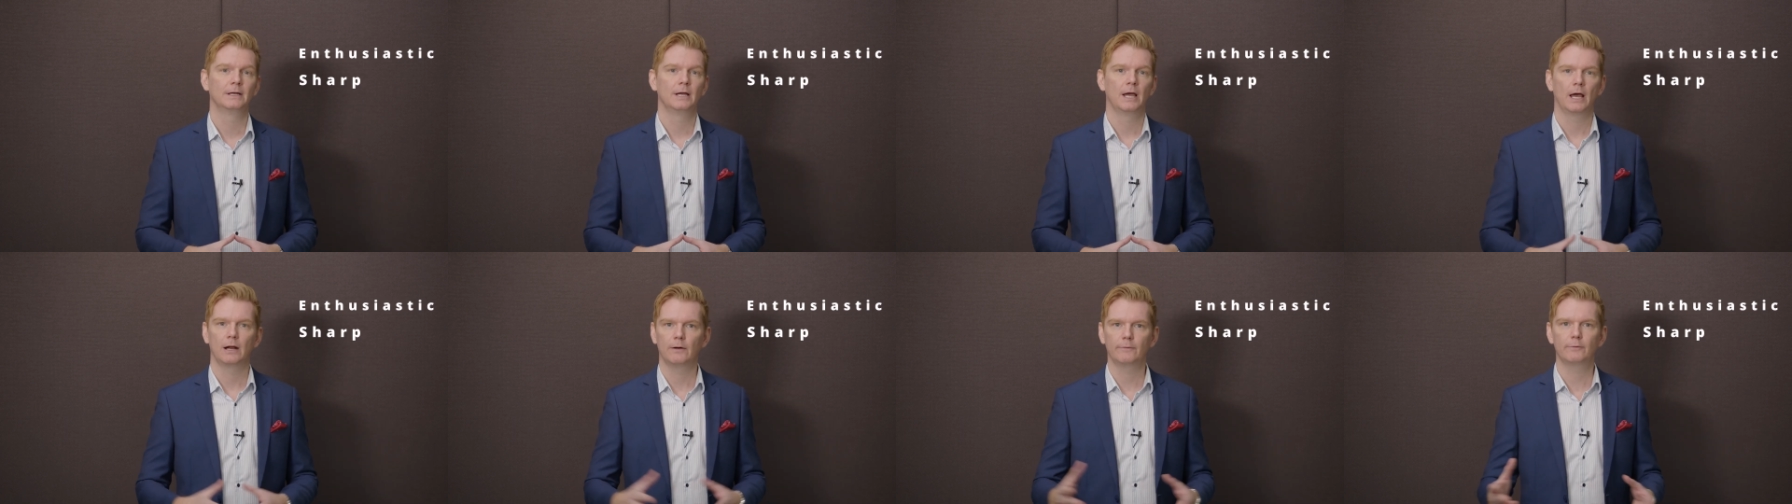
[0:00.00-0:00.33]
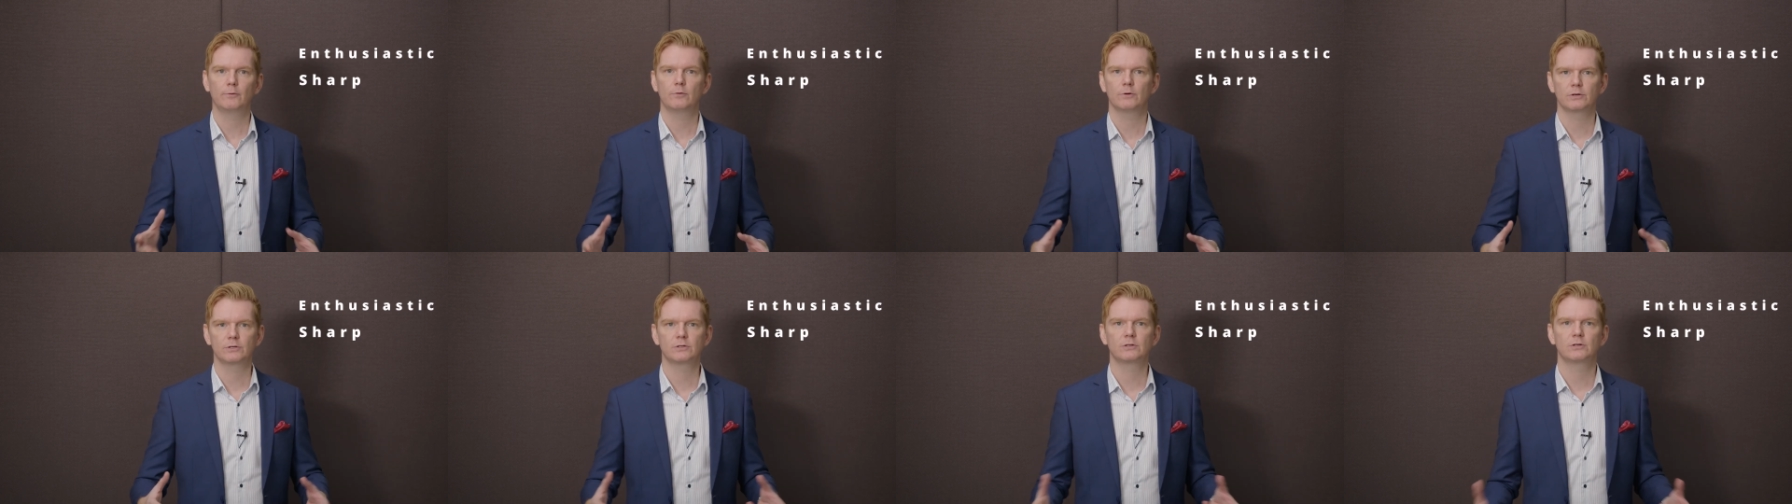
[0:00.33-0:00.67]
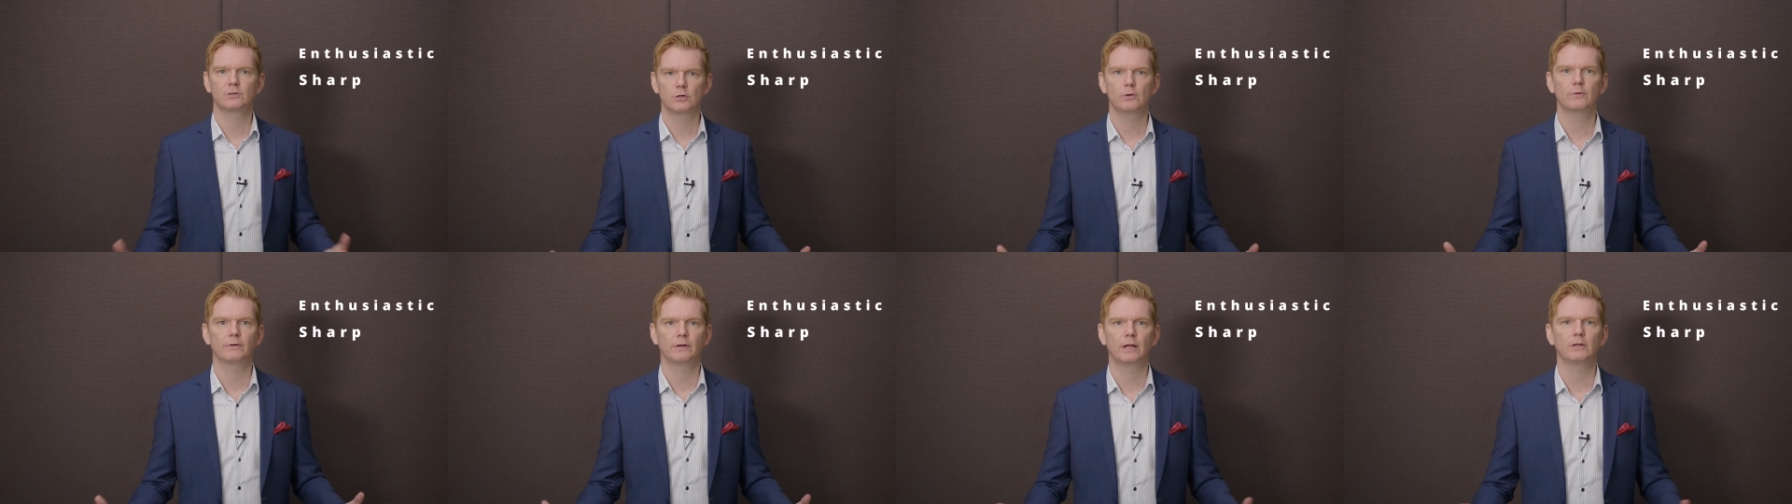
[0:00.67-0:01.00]
and of course,
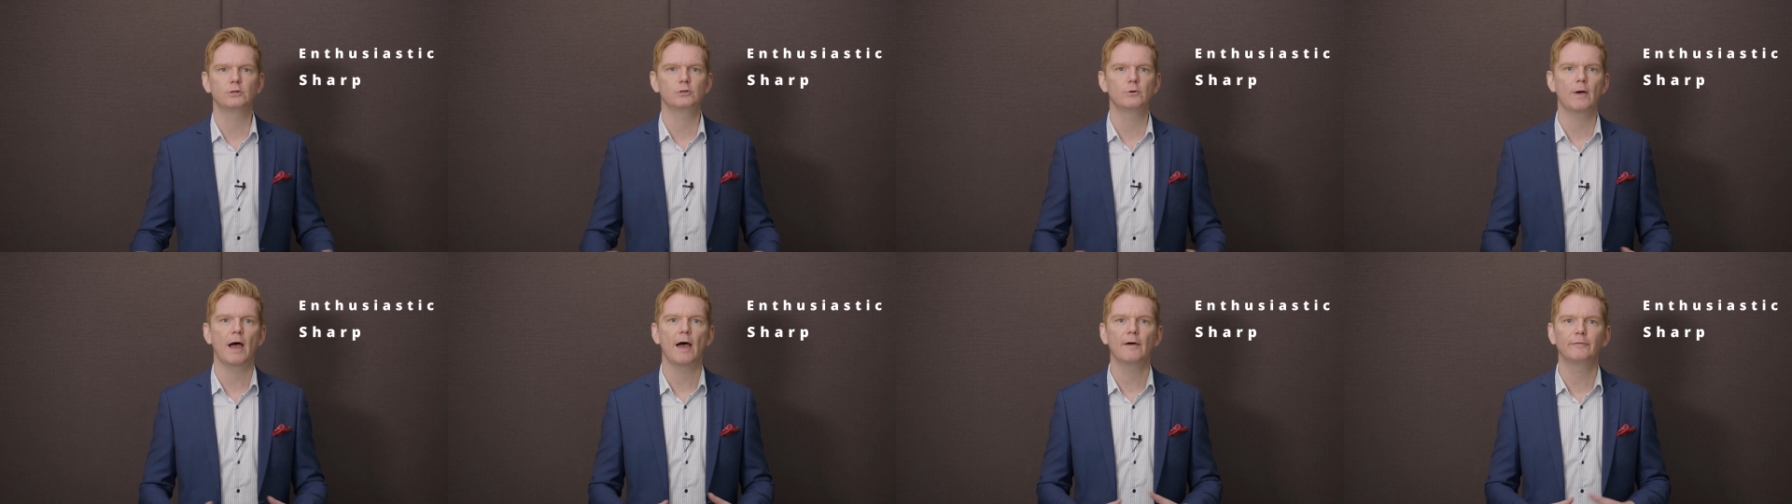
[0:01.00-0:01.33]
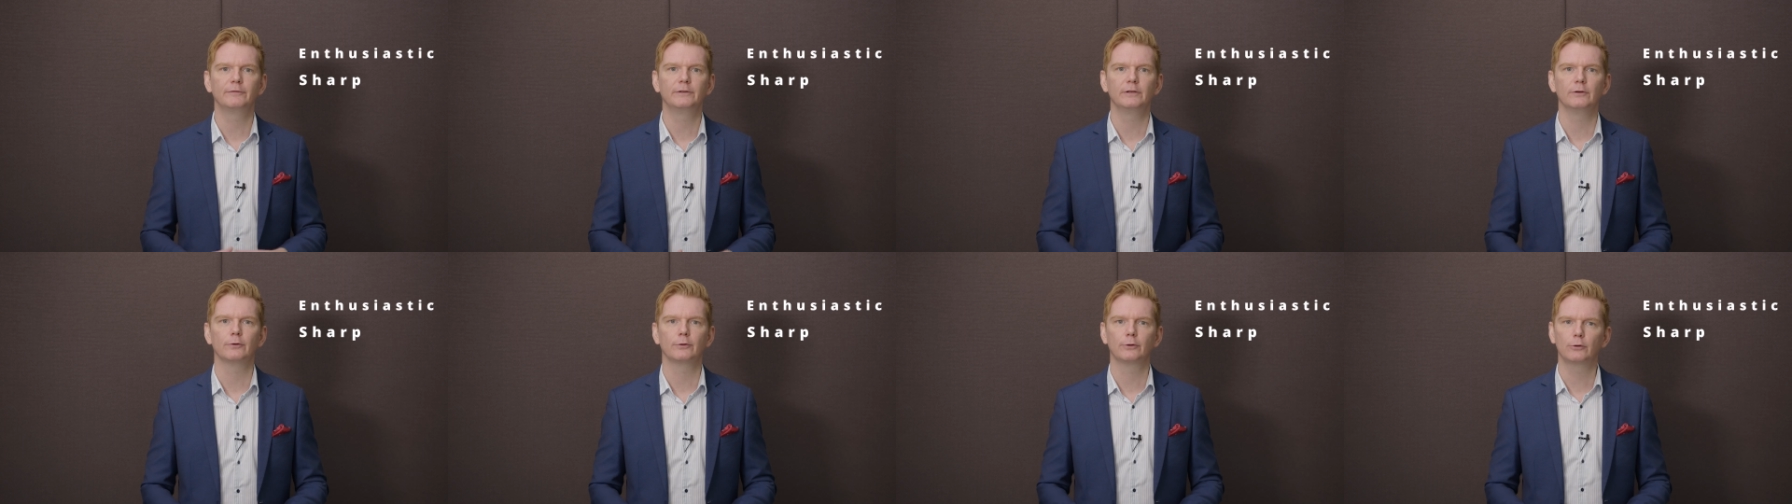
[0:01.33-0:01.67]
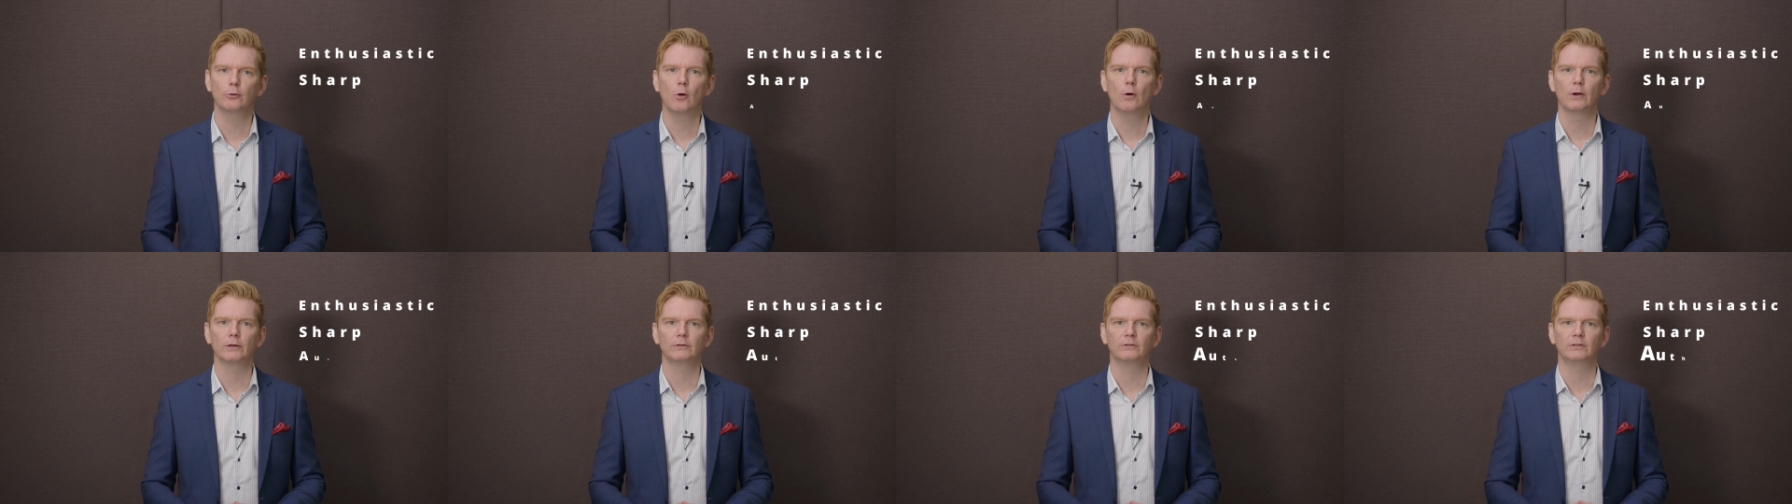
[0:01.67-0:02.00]
showing that you have the
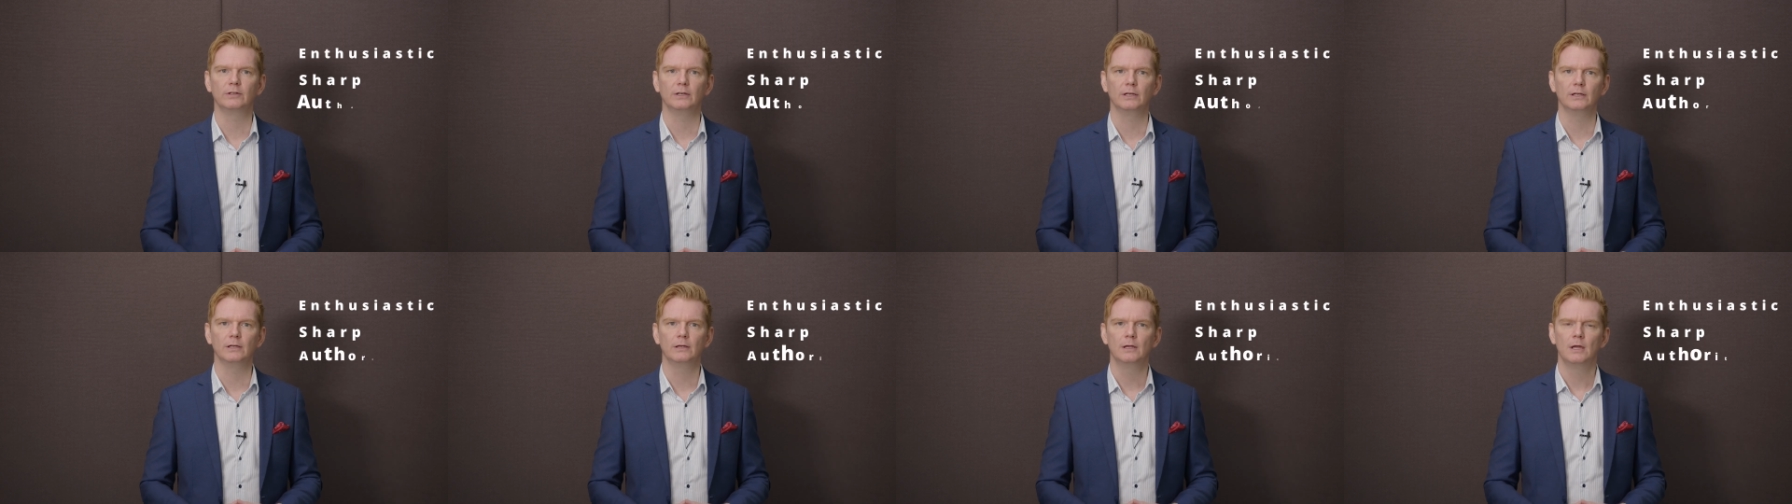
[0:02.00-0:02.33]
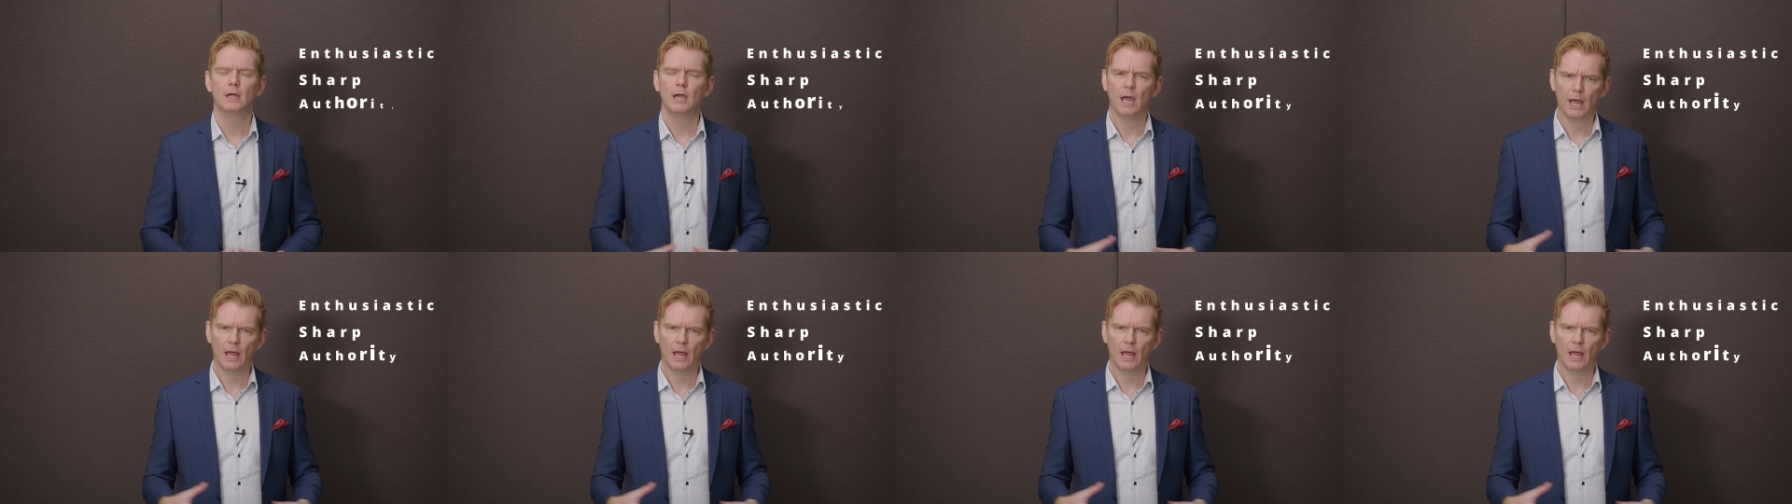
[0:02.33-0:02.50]
authority